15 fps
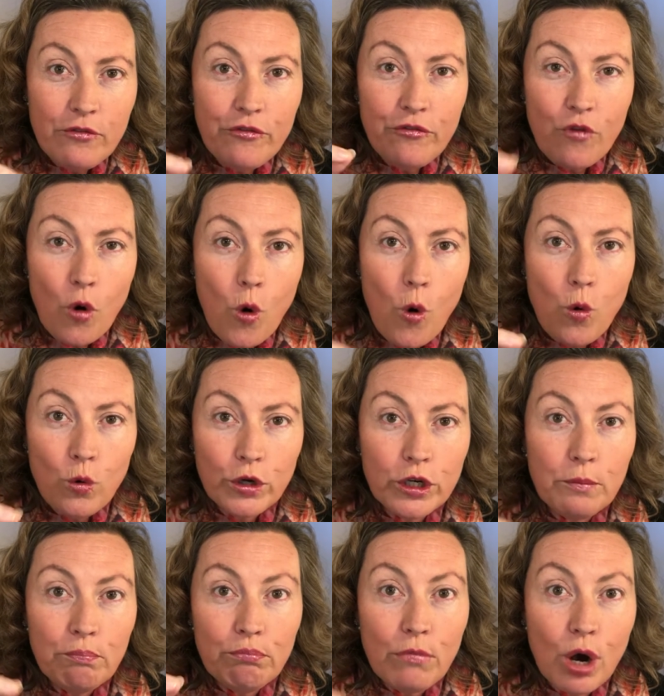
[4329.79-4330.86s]

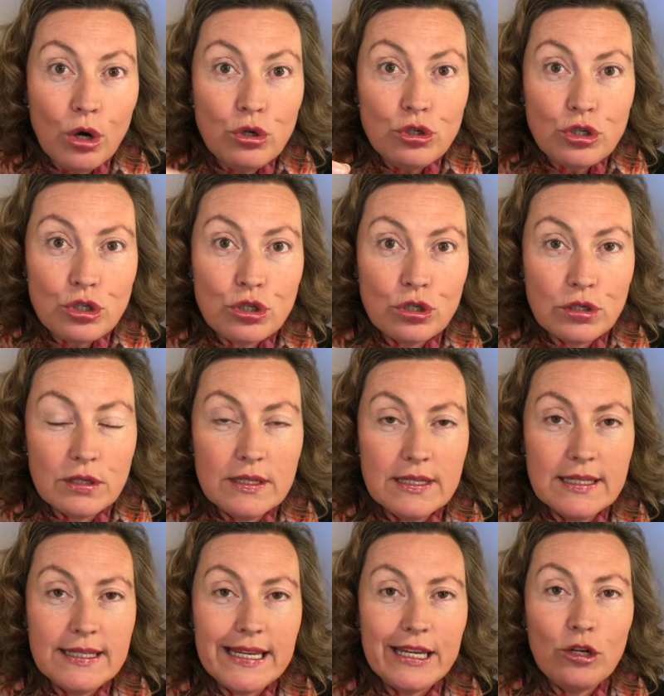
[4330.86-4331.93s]
forward
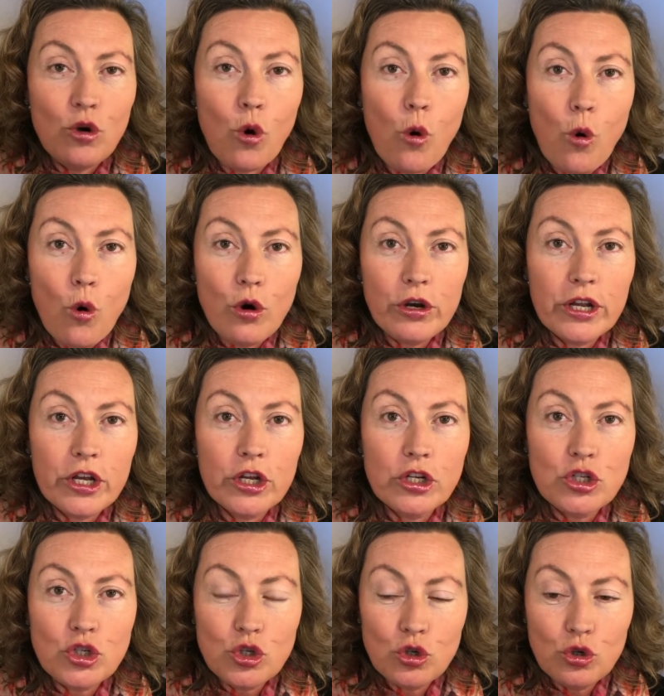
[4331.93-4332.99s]
motions in order
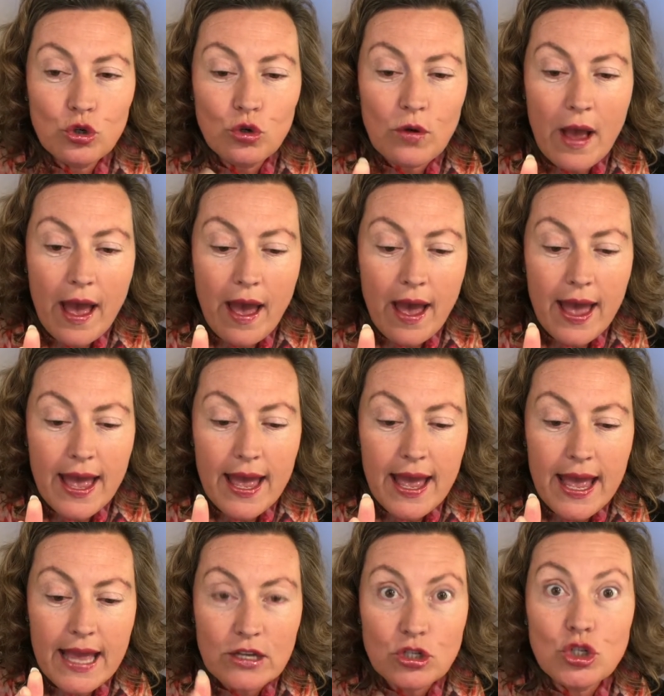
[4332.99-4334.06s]
to
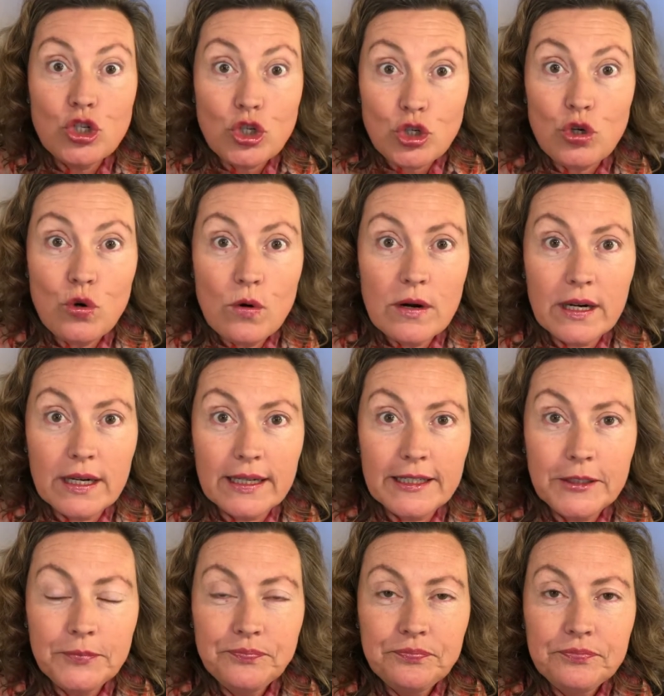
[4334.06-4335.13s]

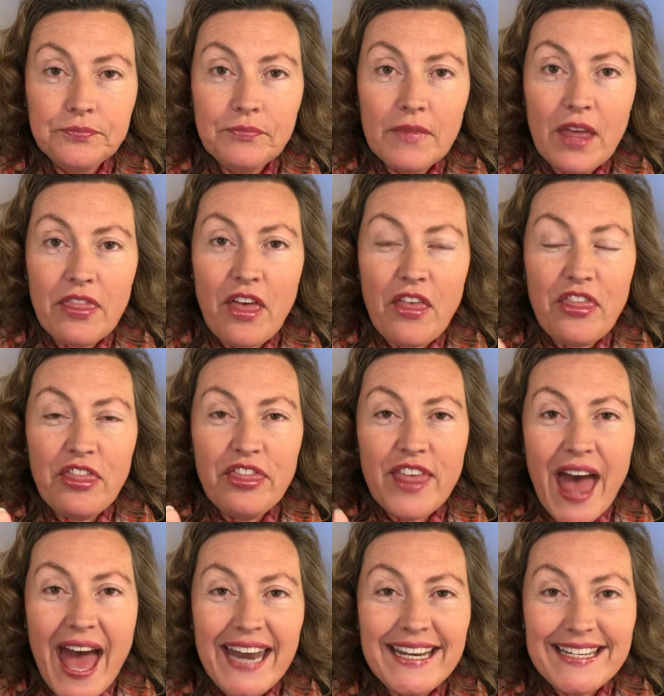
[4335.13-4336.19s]
ensure that
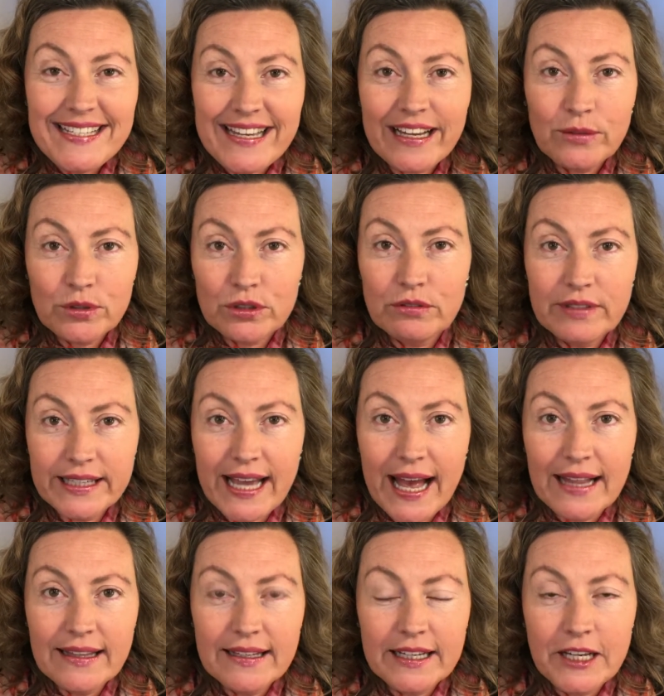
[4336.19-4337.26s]
that is our
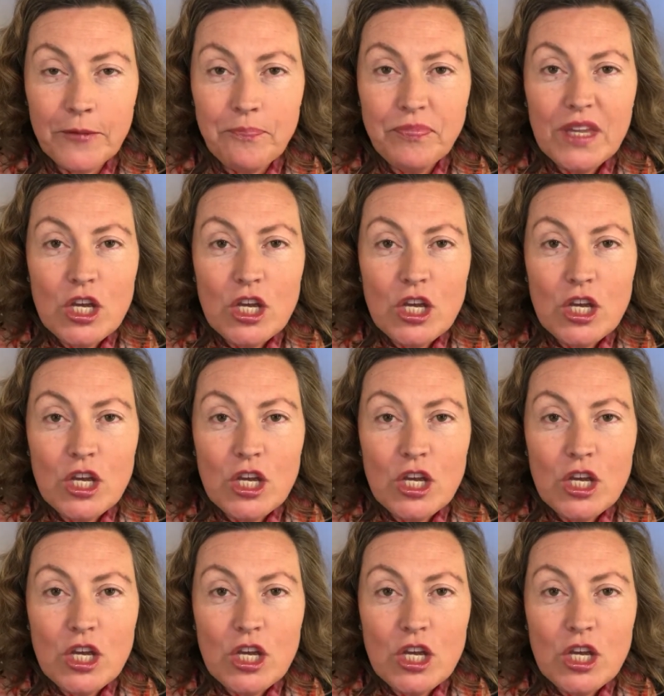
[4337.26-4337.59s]
reality.